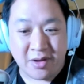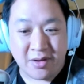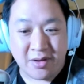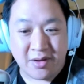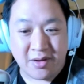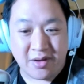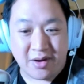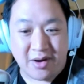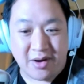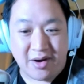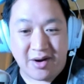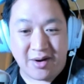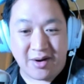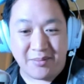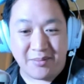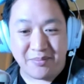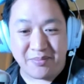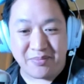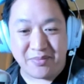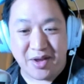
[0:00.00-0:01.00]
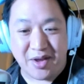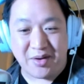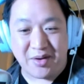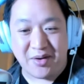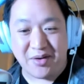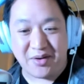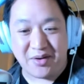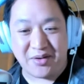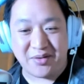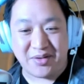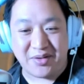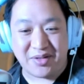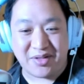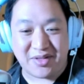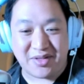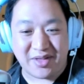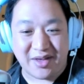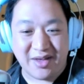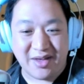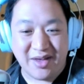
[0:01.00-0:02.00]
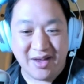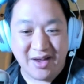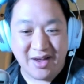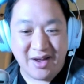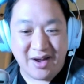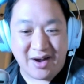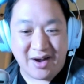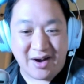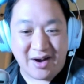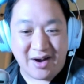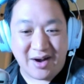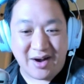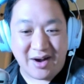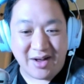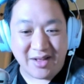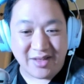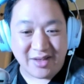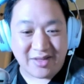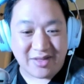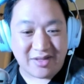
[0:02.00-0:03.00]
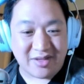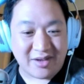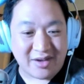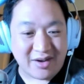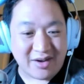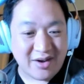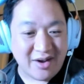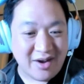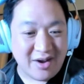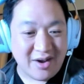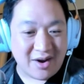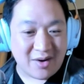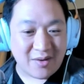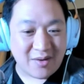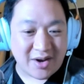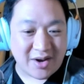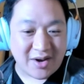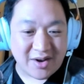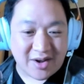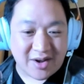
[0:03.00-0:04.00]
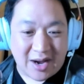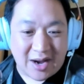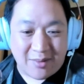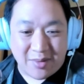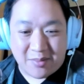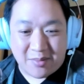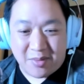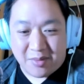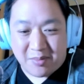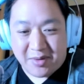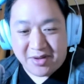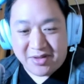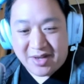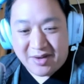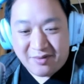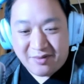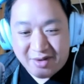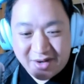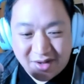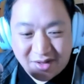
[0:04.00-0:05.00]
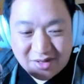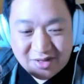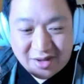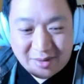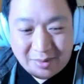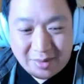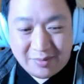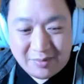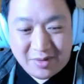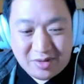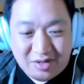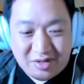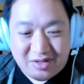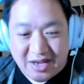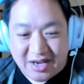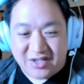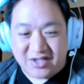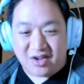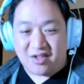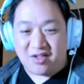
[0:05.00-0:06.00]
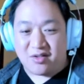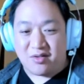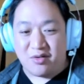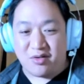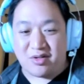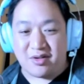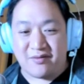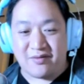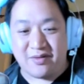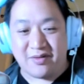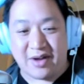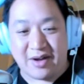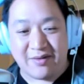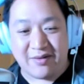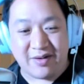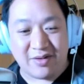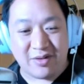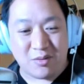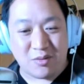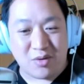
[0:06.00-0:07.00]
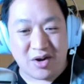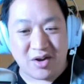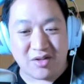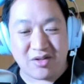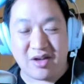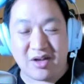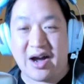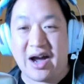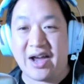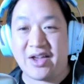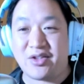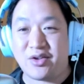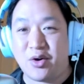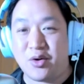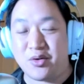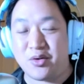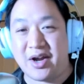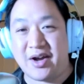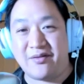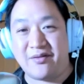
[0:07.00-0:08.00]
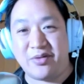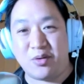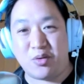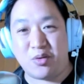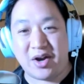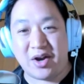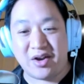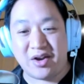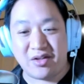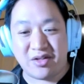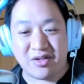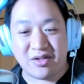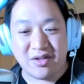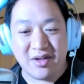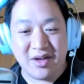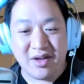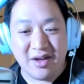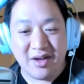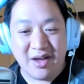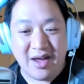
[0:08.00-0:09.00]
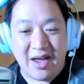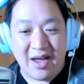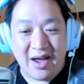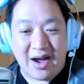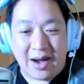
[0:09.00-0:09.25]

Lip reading: let's see. Are you getting a Comic Book Man DVD set? Maybe a Stash exclusive. If you guys have the rights. I don't have the rights. I'm